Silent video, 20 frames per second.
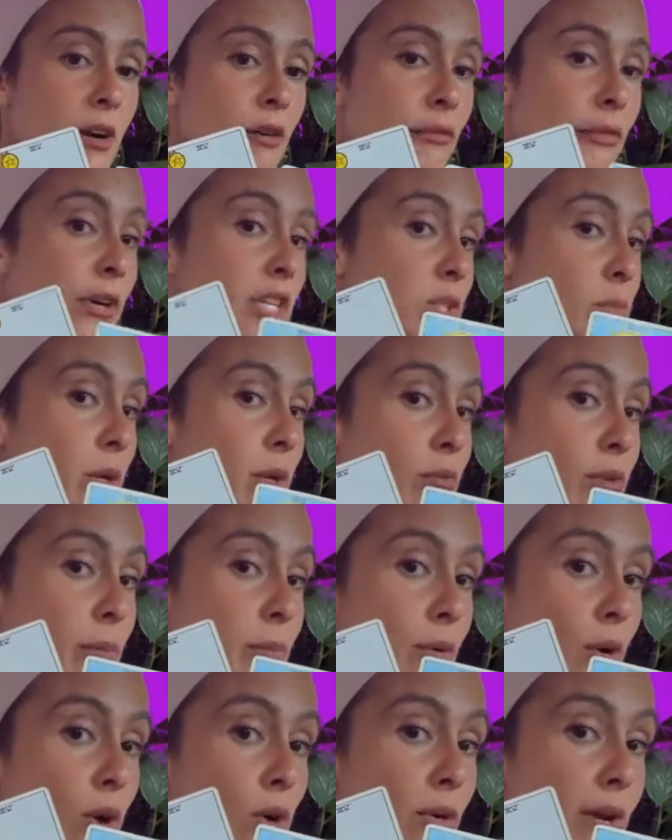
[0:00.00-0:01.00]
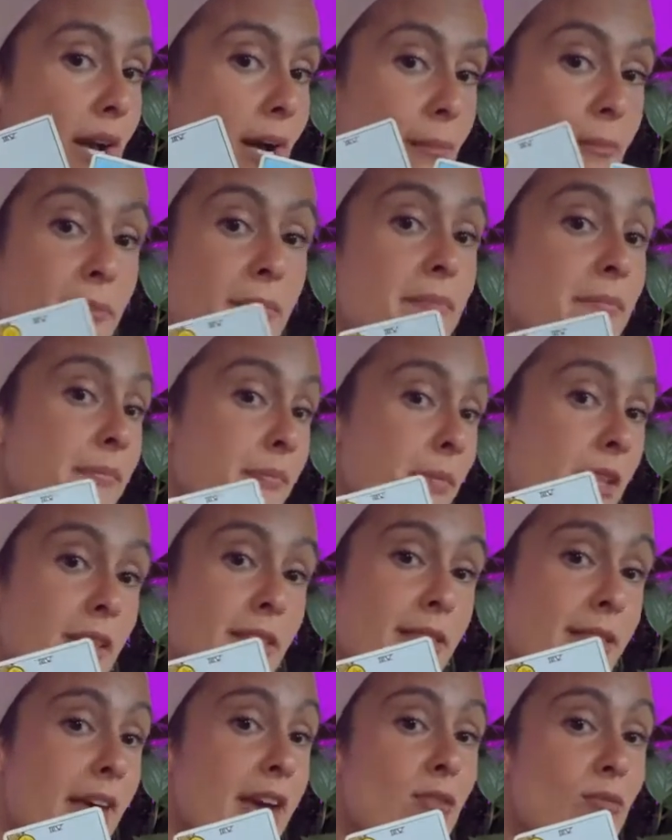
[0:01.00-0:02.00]
First, we reprogram,
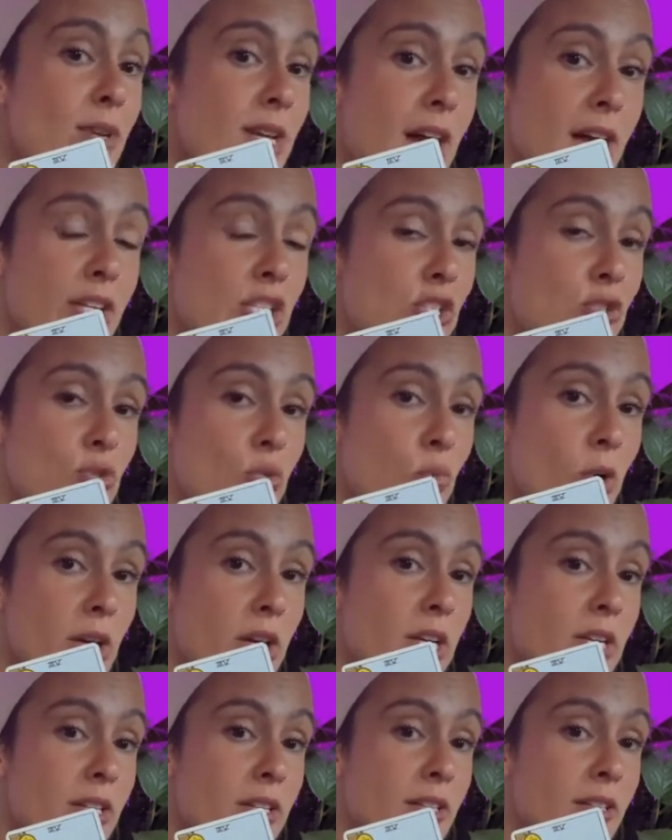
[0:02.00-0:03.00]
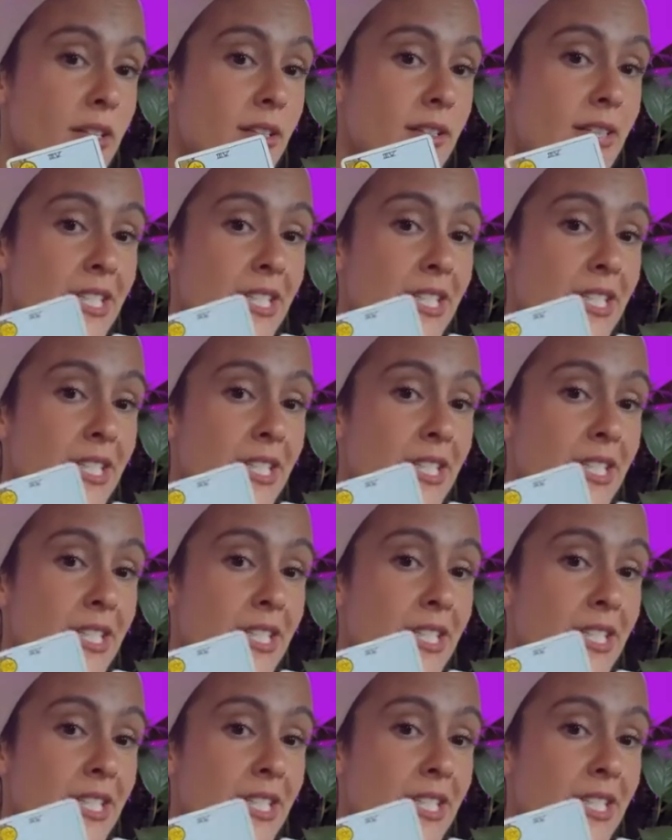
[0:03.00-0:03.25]
then we got to do the work.